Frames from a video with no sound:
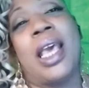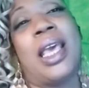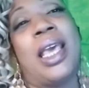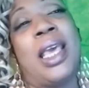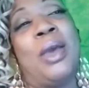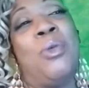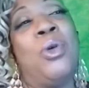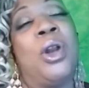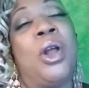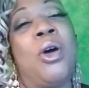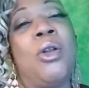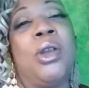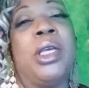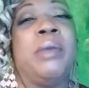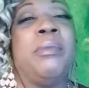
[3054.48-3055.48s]
it would
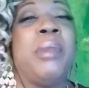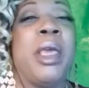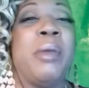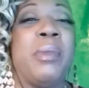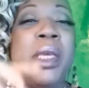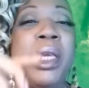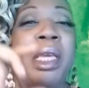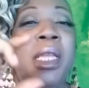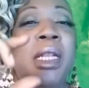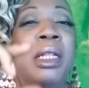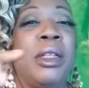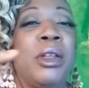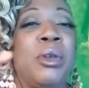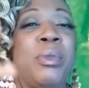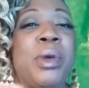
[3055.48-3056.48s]
only make me eat a
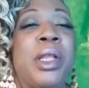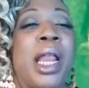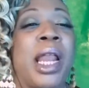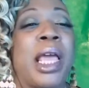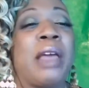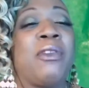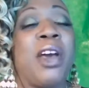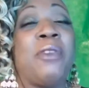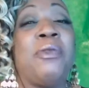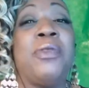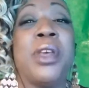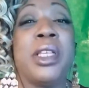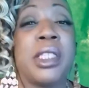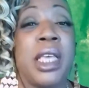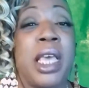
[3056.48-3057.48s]
little bit. Like if I
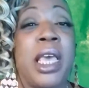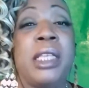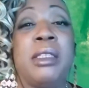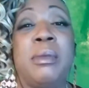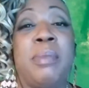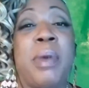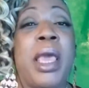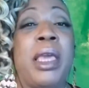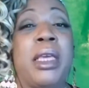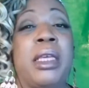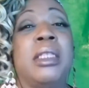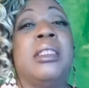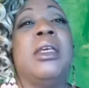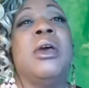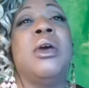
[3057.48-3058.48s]
fix eggs and
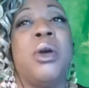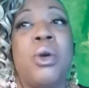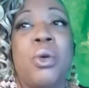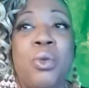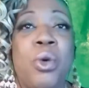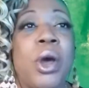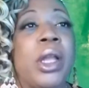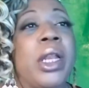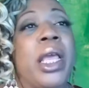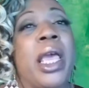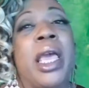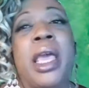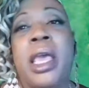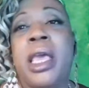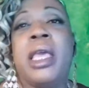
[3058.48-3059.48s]
bacon, one
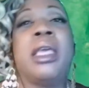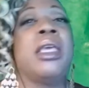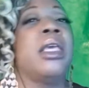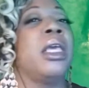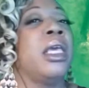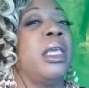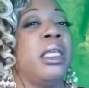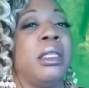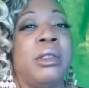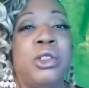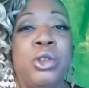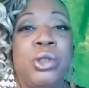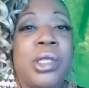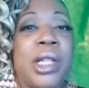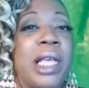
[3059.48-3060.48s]
egg and
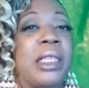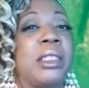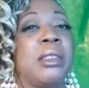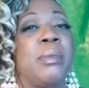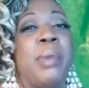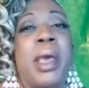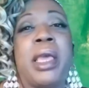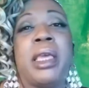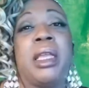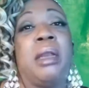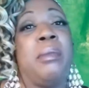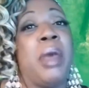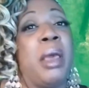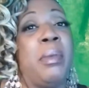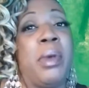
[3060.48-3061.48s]
two slices of bacon and
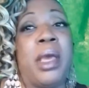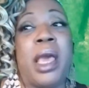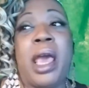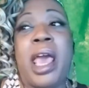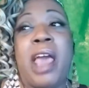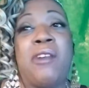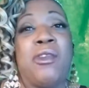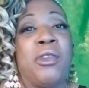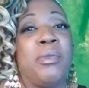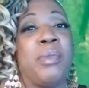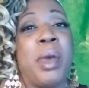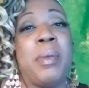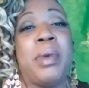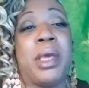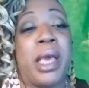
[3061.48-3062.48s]
maybe a half
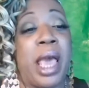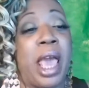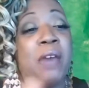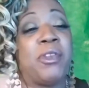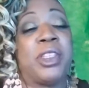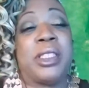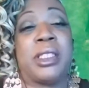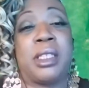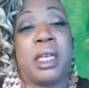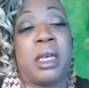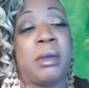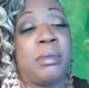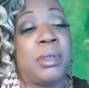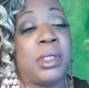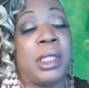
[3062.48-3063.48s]
a
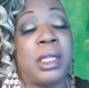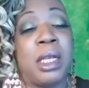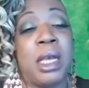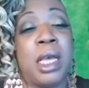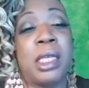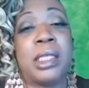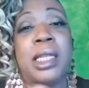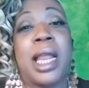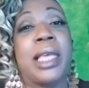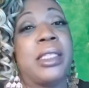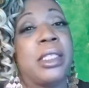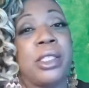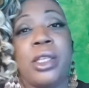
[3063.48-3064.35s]
slice of